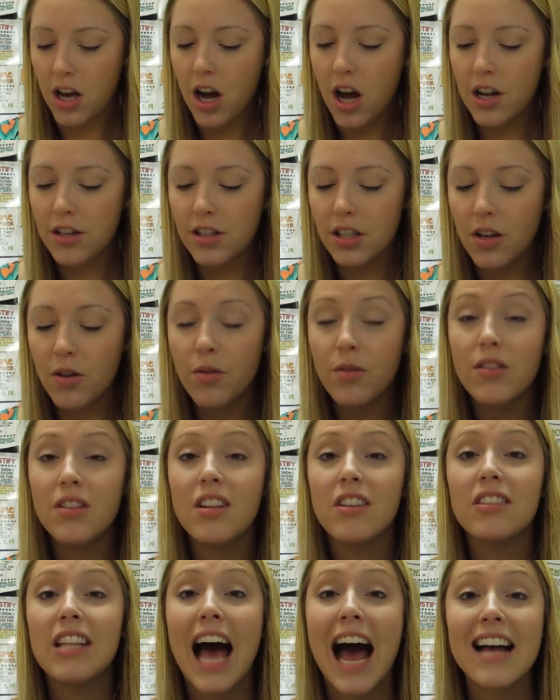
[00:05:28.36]
Also,
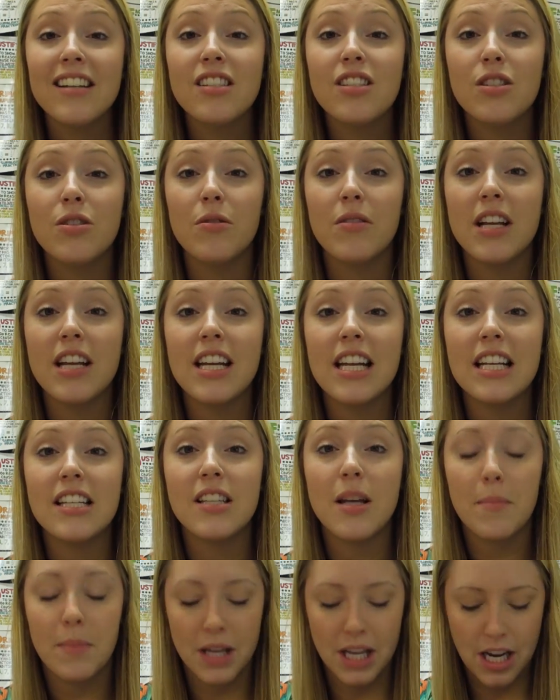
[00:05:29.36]
the last student
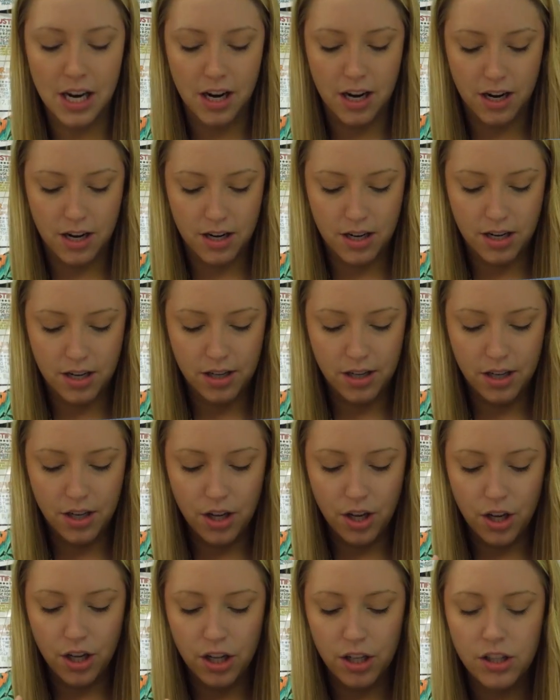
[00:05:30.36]
is up here.
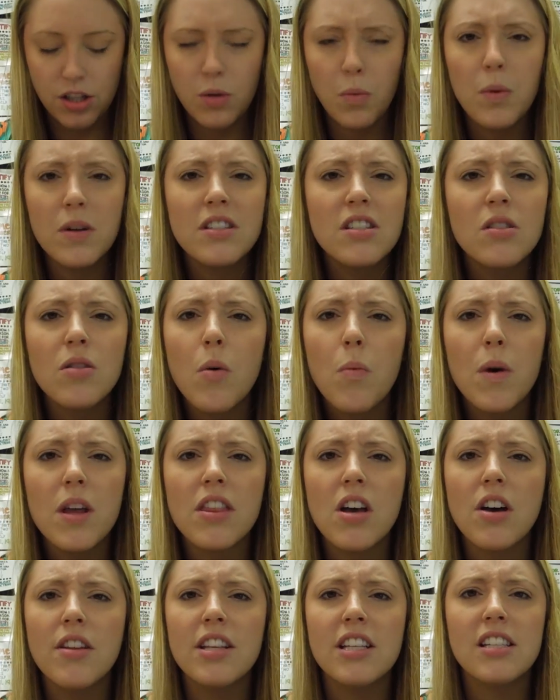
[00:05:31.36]
So what's
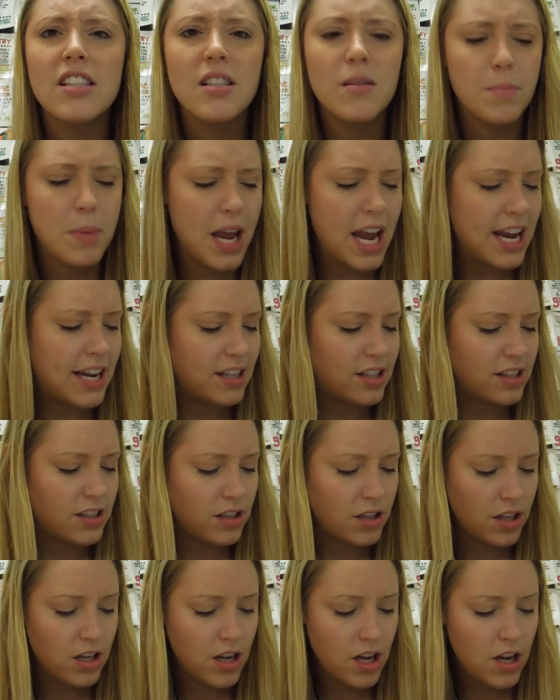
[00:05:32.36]
with all this
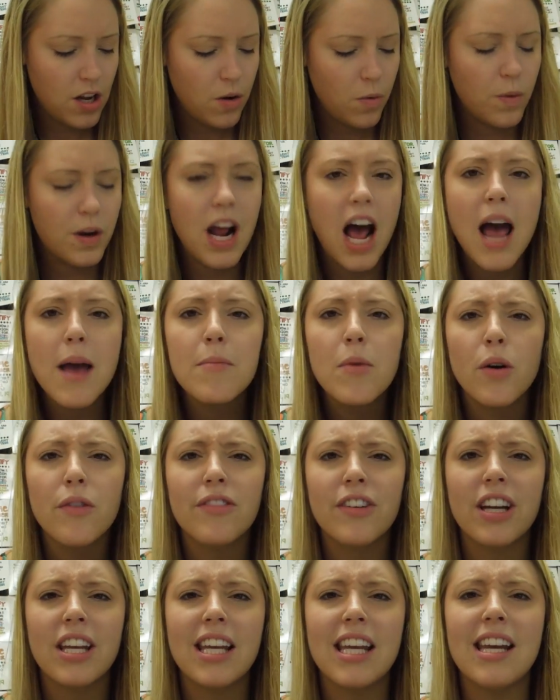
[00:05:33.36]
space when I'm
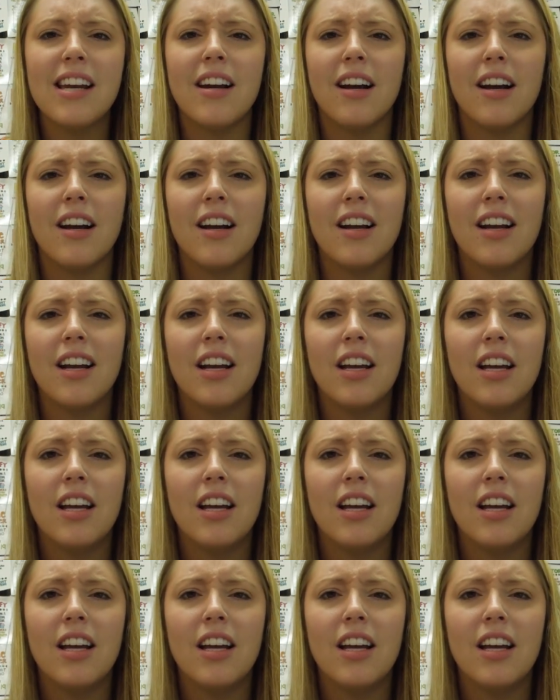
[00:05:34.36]
over here?